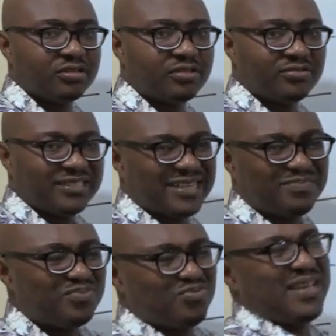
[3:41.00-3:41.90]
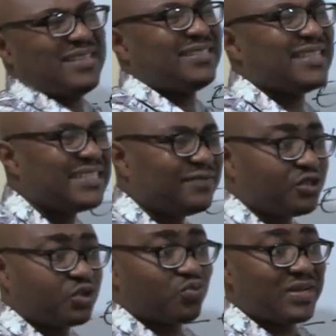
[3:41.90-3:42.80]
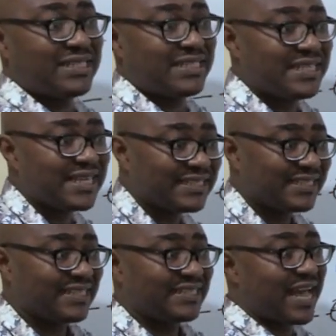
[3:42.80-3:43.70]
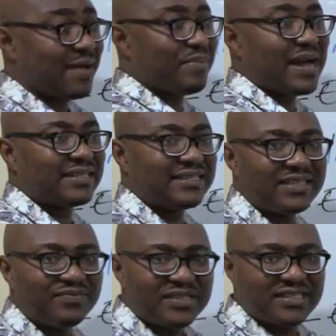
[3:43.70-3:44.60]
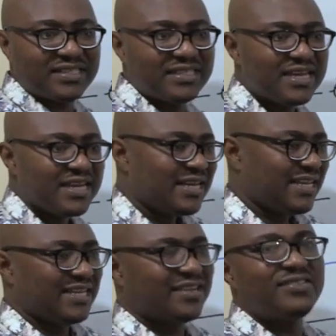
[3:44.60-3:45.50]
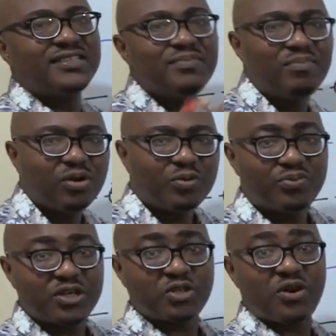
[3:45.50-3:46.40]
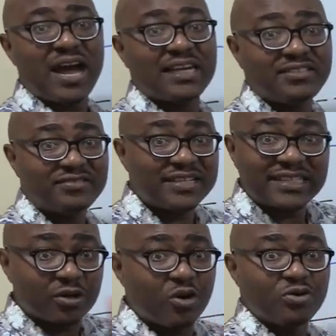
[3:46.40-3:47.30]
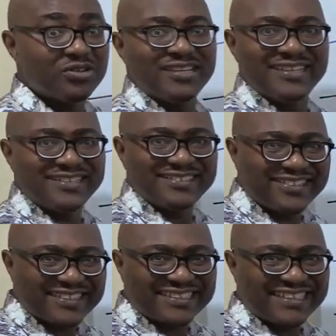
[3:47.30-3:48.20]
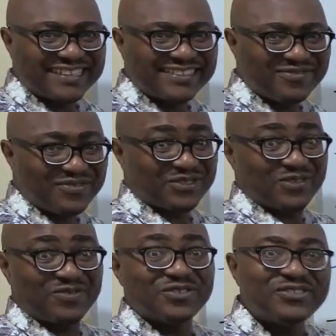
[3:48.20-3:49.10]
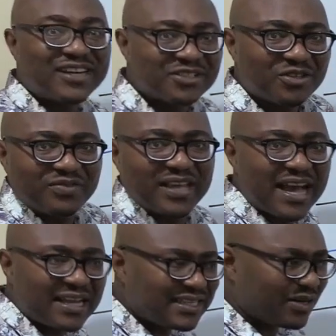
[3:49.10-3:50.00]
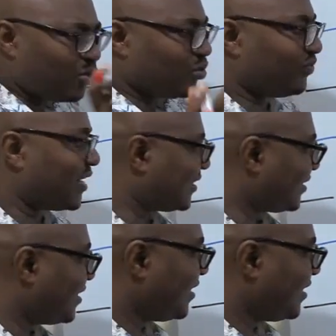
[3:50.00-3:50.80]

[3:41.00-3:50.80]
For example, excessive sweating, excess hyperactivity, increase in blood pressure, heart rate, and all. You understand? Force of contraction of the heart, and all of that.